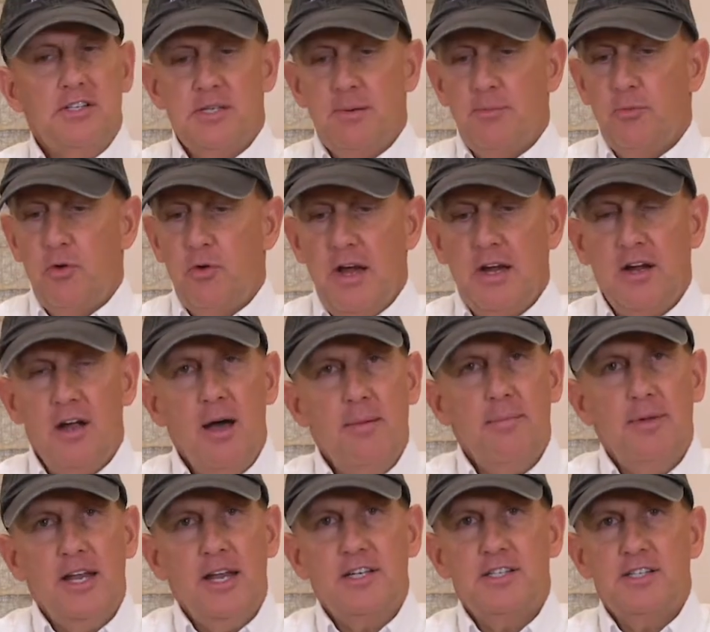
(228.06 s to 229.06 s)
some great
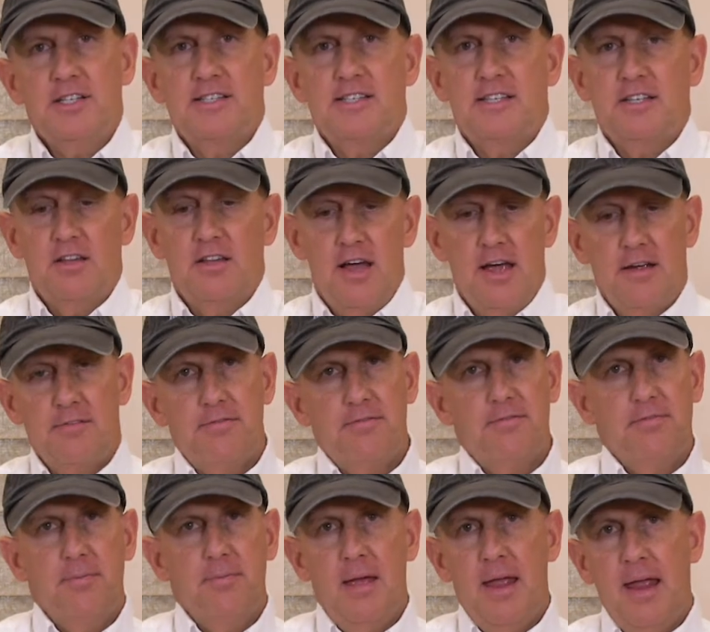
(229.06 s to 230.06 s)
combinations in
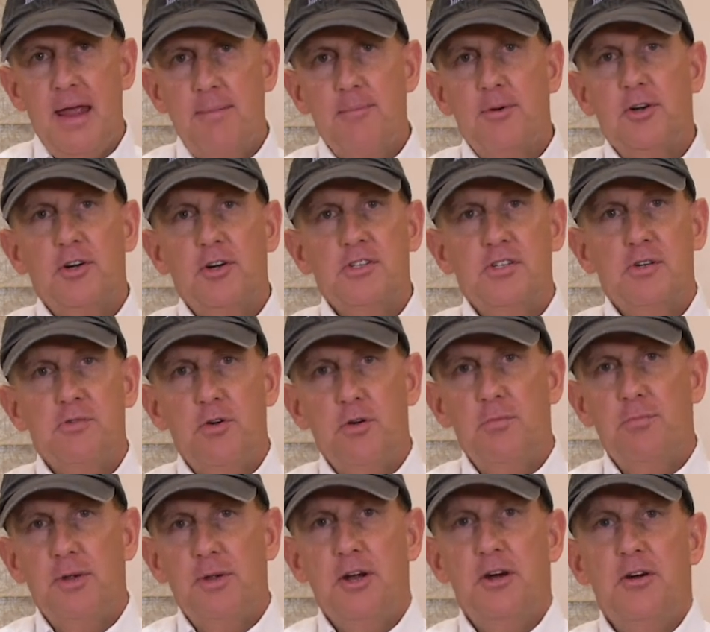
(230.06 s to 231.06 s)
life. Hamburgers and
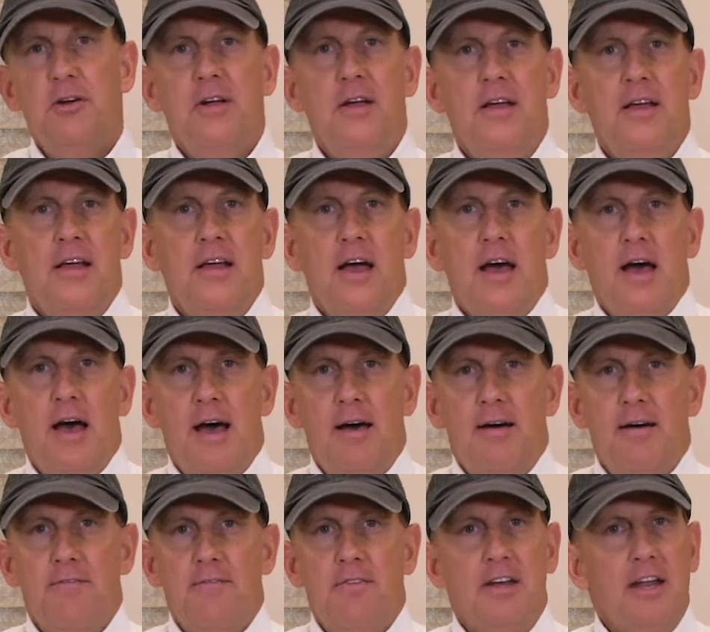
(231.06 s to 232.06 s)
root beer,
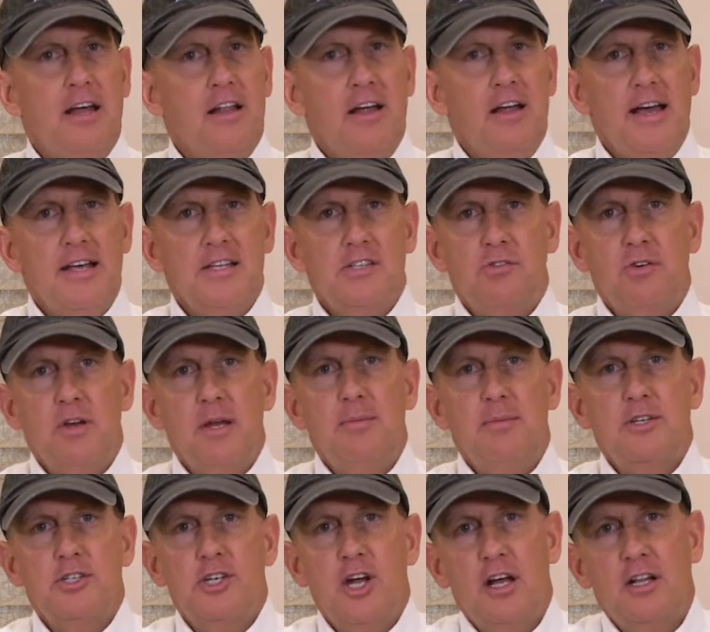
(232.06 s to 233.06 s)
vanilla ice cream
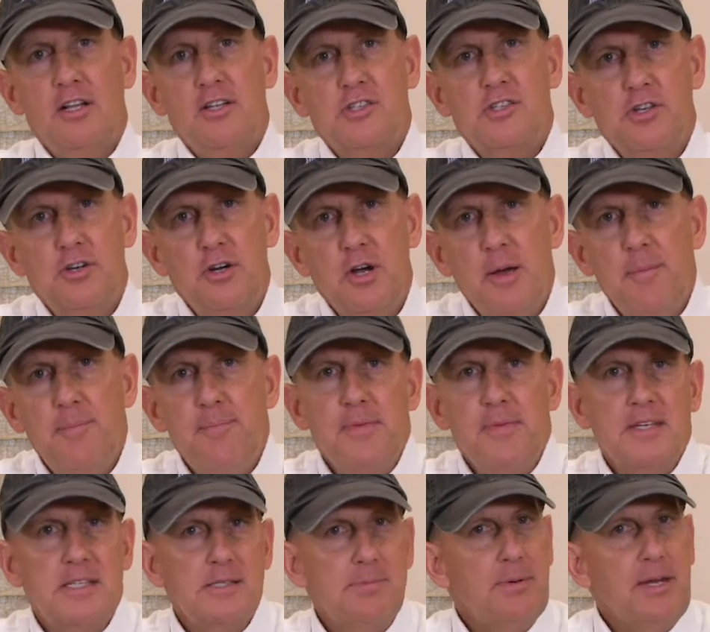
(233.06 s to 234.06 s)
and chocolate syrup,
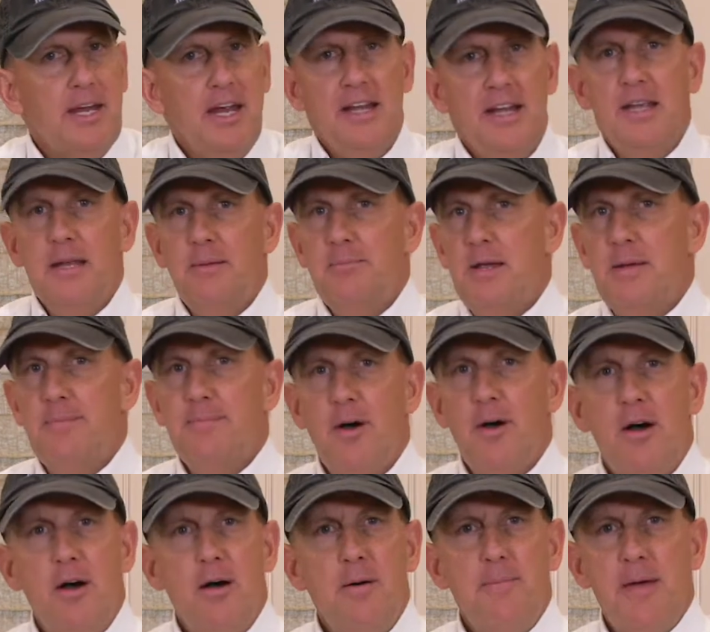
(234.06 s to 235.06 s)
spaghetti and
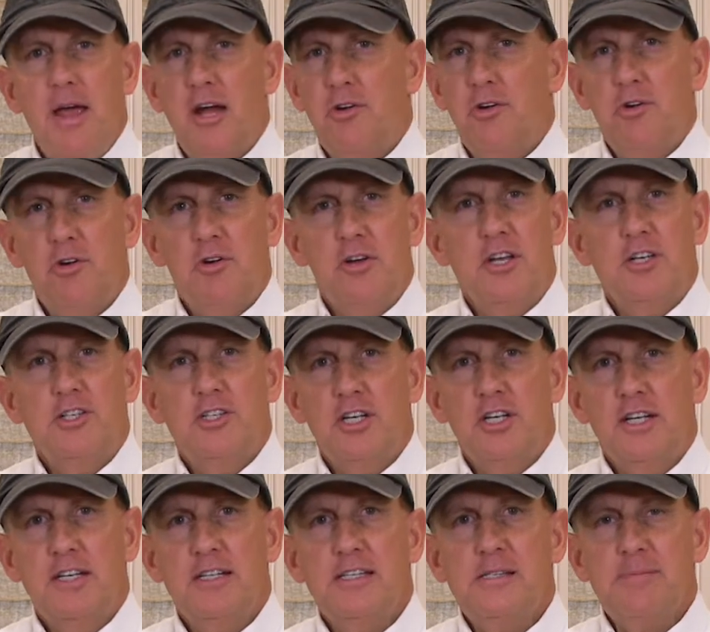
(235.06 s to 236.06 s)
meatball, macaroni and
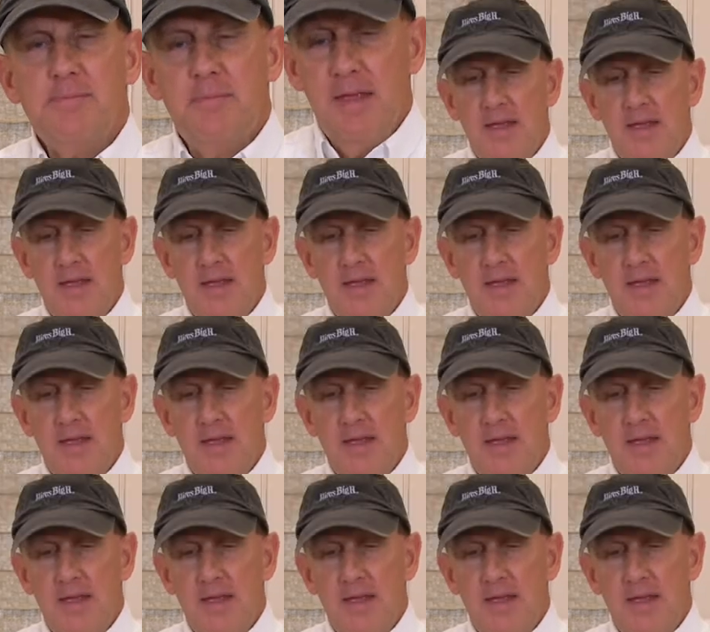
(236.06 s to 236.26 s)
cheese.